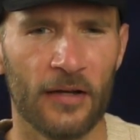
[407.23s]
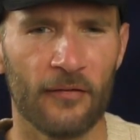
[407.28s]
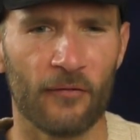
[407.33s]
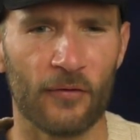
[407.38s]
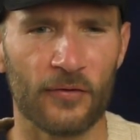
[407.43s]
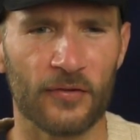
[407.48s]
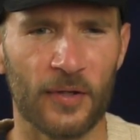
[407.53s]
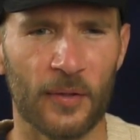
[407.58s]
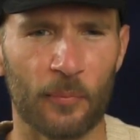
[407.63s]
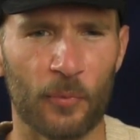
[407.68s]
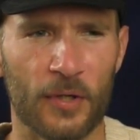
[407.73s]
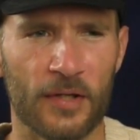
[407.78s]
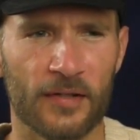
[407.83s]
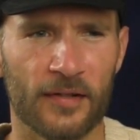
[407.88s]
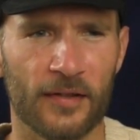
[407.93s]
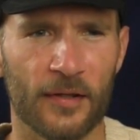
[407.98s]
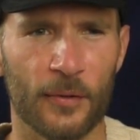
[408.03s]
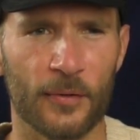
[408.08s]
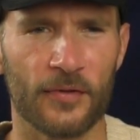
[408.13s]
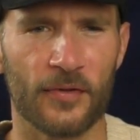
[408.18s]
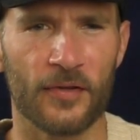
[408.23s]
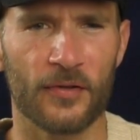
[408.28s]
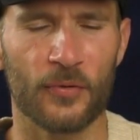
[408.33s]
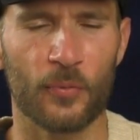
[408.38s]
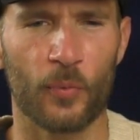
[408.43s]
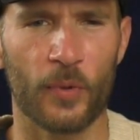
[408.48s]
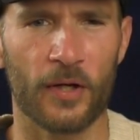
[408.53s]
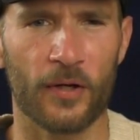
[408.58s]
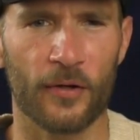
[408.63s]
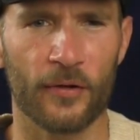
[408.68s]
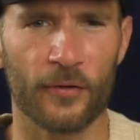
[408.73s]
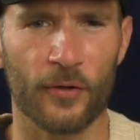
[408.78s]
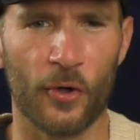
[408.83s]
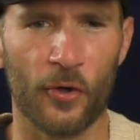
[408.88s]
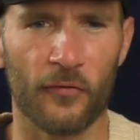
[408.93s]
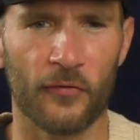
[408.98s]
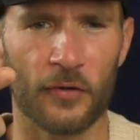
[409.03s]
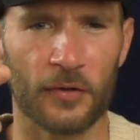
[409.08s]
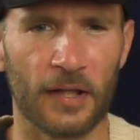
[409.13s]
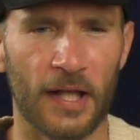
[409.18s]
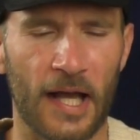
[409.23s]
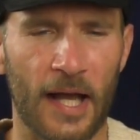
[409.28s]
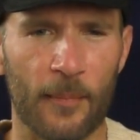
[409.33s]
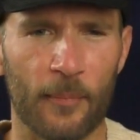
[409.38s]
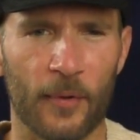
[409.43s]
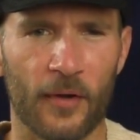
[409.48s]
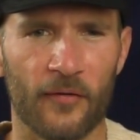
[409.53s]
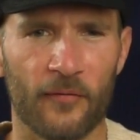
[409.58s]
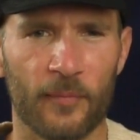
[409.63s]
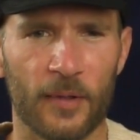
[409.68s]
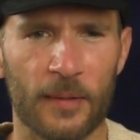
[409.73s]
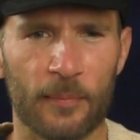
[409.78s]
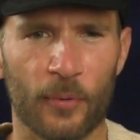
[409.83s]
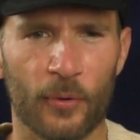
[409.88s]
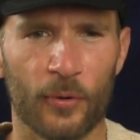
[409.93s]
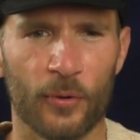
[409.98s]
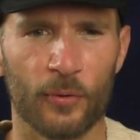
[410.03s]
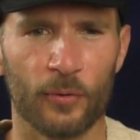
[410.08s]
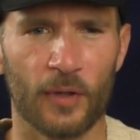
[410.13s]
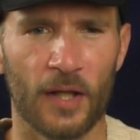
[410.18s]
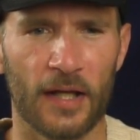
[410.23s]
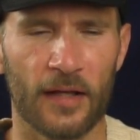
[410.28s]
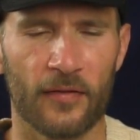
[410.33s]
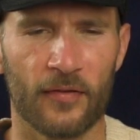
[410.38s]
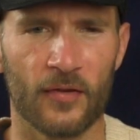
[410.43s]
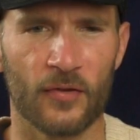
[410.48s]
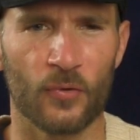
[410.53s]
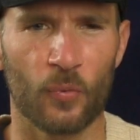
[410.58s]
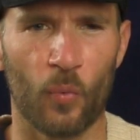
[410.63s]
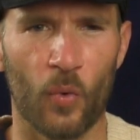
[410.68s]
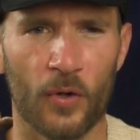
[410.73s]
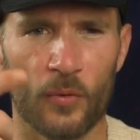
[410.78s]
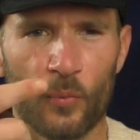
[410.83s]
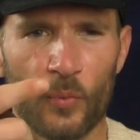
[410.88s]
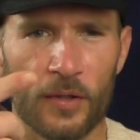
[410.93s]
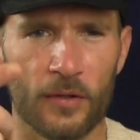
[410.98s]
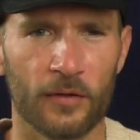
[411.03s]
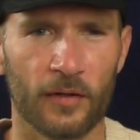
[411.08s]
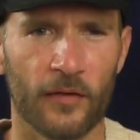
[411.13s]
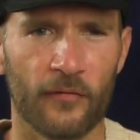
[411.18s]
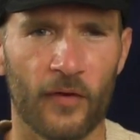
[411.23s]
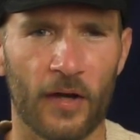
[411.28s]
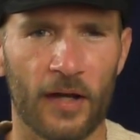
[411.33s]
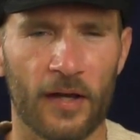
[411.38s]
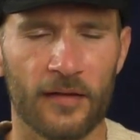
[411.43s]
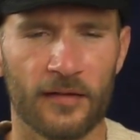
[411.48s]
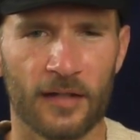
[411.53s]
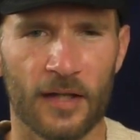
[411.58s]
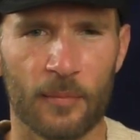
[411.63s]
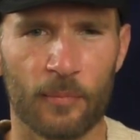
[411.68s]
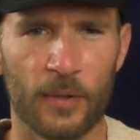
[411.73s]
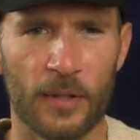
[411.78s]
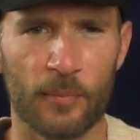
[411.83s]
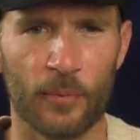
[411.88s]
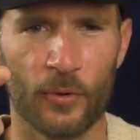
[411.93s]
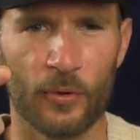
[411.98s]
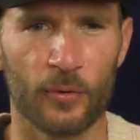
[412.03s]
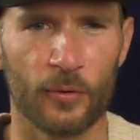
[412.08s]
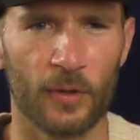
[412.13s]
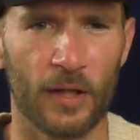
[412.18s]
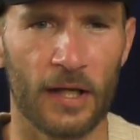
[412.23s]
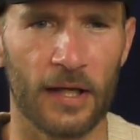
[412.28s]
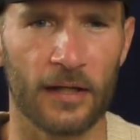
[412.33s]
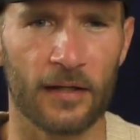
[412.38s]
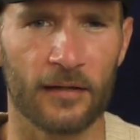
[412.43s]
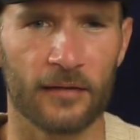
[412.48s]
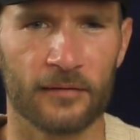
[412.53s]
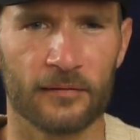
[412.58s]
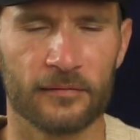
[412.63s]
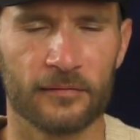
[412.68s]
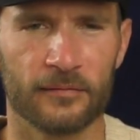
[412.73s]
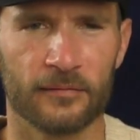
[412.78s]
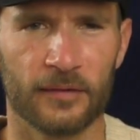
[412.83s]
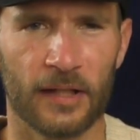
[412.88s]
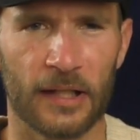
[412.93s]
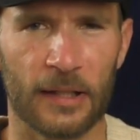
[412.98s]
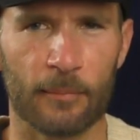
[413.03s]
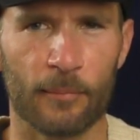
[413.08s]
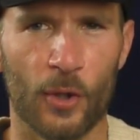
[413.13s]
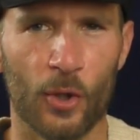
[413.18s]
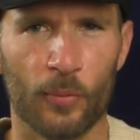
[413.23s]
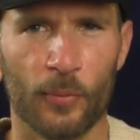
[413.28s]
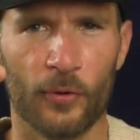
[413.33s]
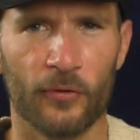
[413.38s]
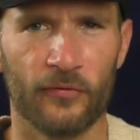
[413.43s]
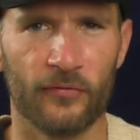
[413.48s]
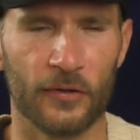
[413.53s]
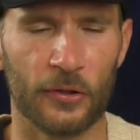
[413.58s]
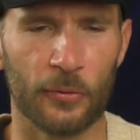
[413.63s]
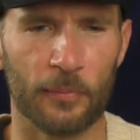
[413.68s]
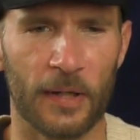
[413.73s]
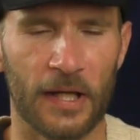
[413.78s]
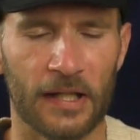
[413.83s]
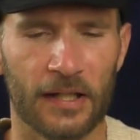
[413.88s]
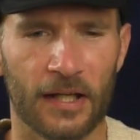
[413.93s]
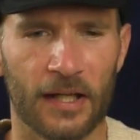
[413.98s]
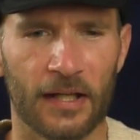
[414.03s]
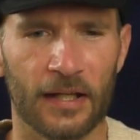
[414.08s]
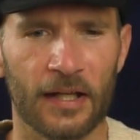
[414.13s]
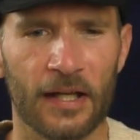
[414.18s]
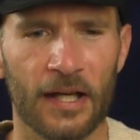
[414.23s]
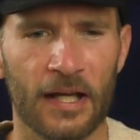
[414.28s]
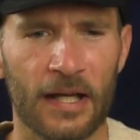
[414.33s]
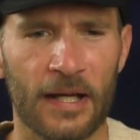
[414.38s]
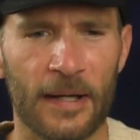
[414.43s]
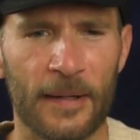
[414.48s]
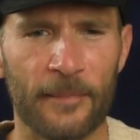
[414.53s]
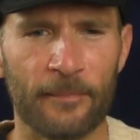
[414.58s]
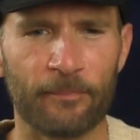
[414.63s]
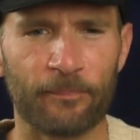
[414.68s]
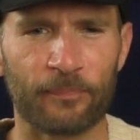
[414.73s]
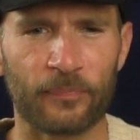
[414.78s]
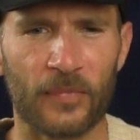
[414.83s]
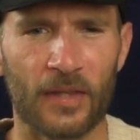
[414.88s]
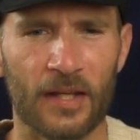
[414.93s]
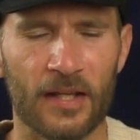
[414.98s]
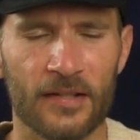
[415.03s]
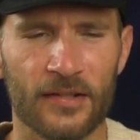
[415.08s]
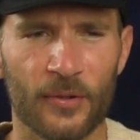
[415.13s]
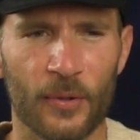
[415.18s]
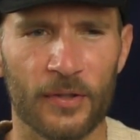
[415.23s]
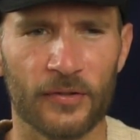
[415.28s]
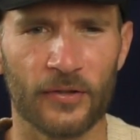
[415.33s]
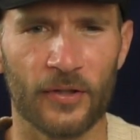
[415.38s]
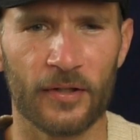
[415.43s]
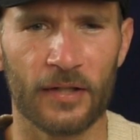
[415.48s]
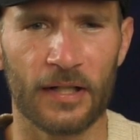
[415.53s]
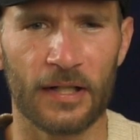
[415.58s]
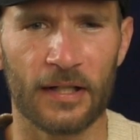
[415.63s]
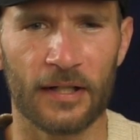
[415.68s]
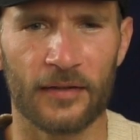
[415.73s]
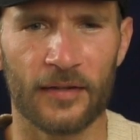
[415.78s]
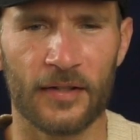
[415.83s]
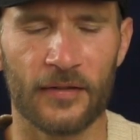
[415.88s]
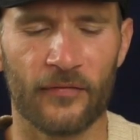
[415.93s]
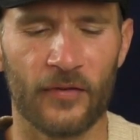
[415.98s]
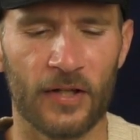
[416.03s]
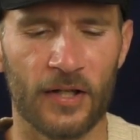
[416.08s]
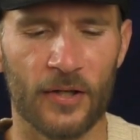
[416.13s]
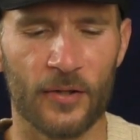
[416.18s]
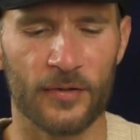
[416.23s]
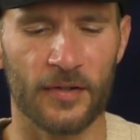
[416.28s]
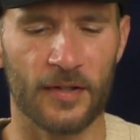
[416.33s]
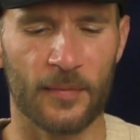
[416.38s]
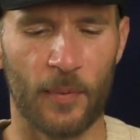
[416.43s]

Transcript: for some reason, there was this weird overlap of people who like this one wheel device and people who like like mobile filmmaking. And so I started getting on these videos.